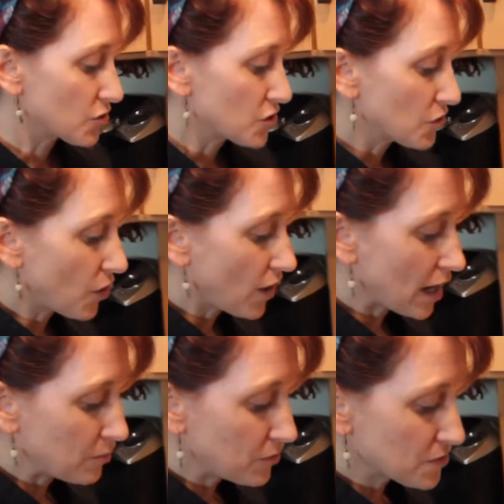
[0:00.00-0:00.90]
to our
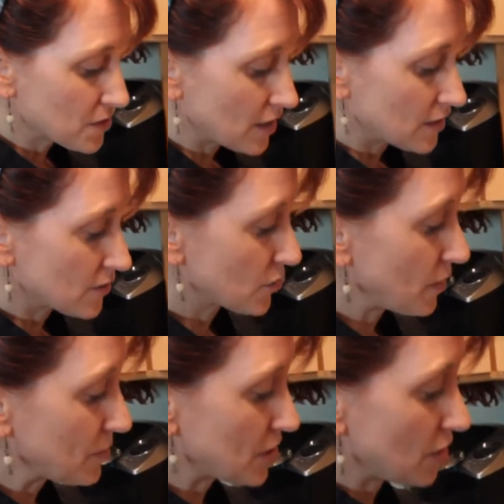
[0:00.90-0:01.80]
apples and sweet
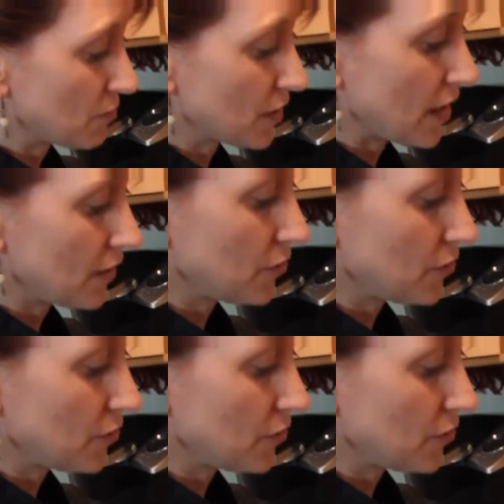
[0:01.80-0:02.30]
potato, I'm going to add the